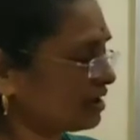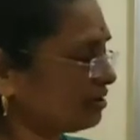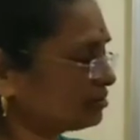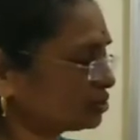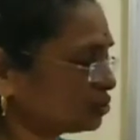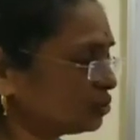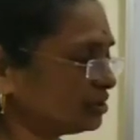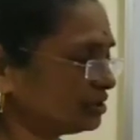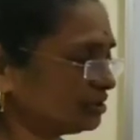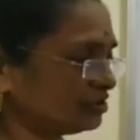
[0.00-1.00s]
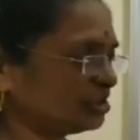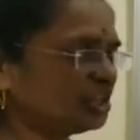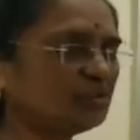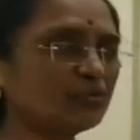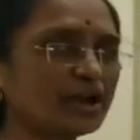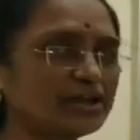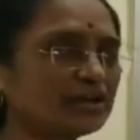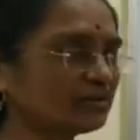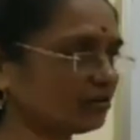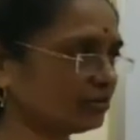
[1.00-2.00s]
I have shown thin
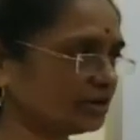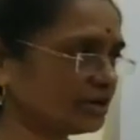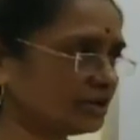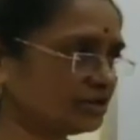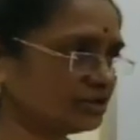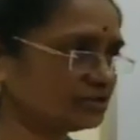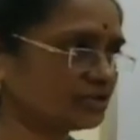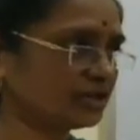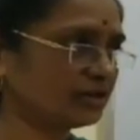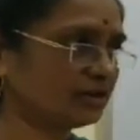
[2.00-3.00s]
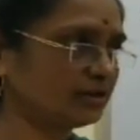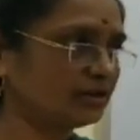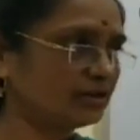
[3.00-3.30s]
wire ring is there.